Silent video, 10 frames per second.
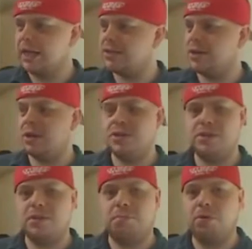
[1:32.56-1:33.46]
It's not
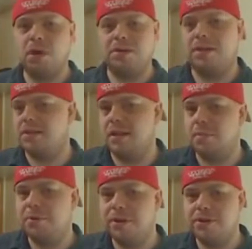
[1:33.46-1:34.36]
just a process
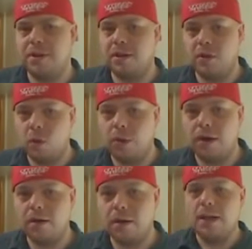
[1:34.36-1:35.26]
that appears out of
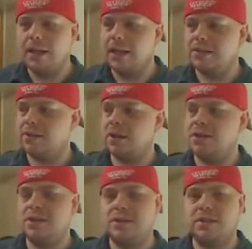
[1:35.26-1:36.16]
nowhere. It's
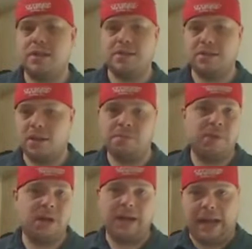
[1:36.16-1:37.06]
not just
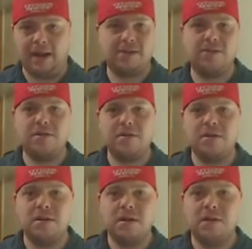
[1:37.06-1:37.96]
an
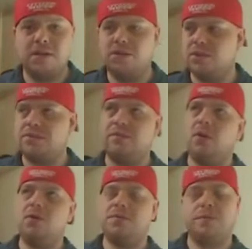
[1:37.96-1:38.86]
answer that just
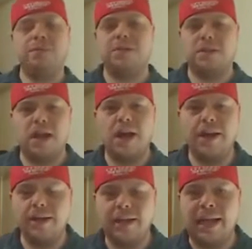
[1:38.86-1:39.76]
falls from the
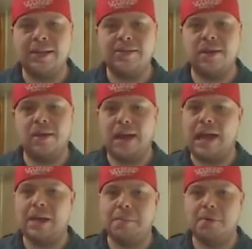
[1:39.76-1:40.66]
sky and lands in our
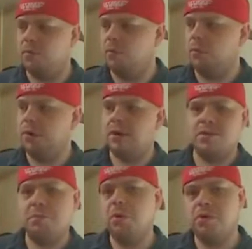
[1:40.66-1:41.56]
lap. We're
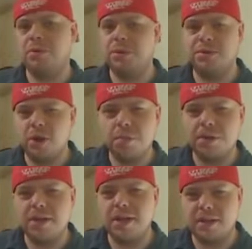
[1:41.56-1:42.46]
not supposed to
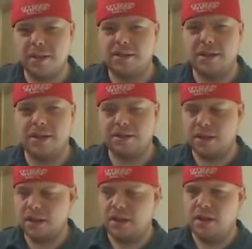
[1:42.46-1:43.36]
interpret this
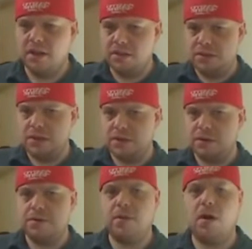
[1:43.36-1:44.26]
as the
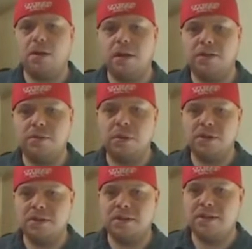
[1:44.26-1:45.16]
earth talking to
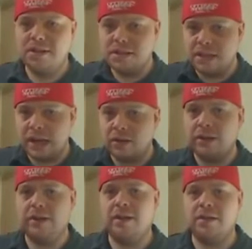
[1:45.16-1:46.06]
us and
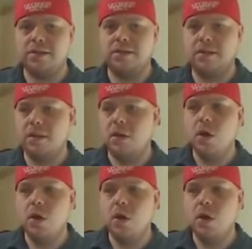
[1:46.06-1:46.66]
telling us